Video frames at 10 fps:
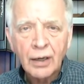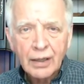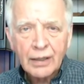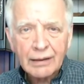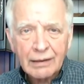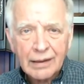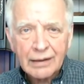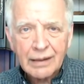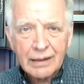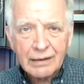In, in,
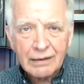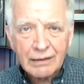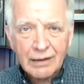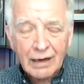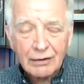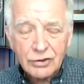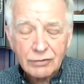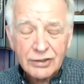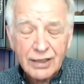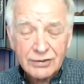in I should
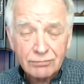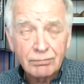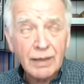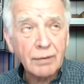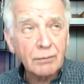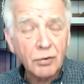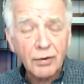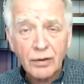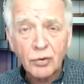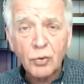say maybe more than
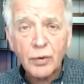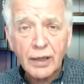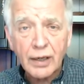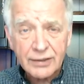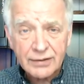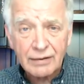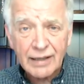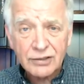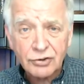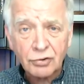who we are, yeah,
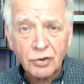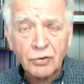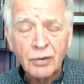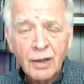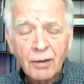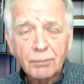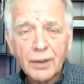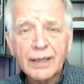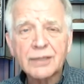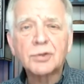that's true, but
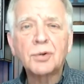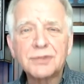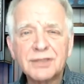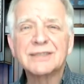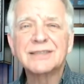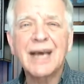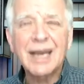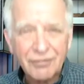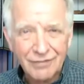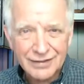it's who's inside
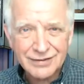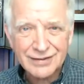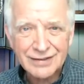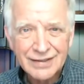of us.